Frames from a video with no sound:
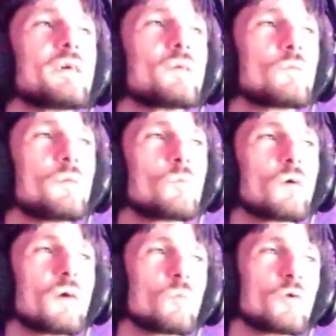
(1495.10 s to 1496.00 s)

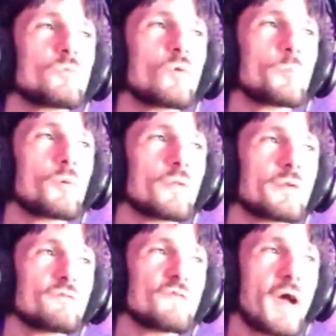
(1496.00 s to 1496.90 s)
We're
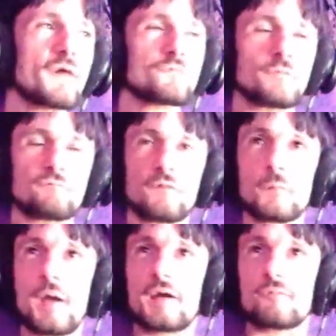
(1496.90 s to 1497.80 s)
pulling a fast one for the
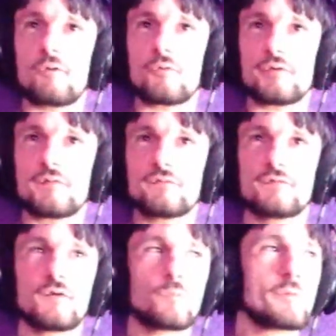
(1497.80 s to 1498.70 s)
macaroni this
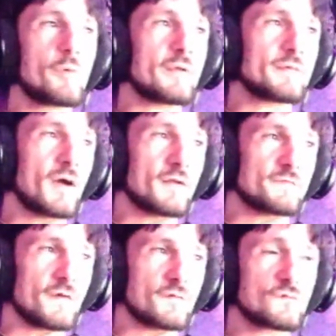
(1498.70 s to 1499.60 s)
year. We went and got
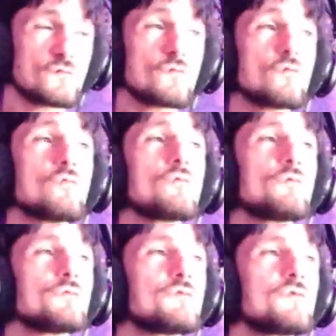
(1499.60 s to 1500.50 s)
us a
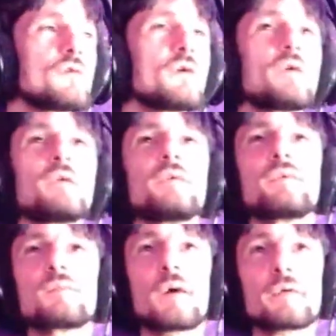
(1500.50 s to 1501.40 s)
huge,
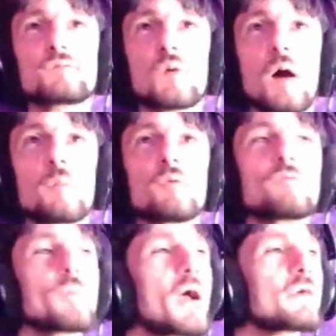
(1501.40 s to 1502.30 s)
like, tub of
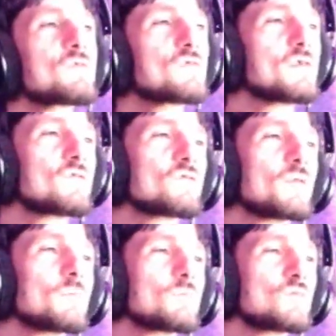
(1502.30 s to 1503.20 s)
mac and cheese
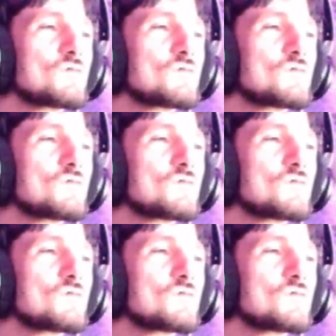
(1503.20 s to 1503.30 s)
from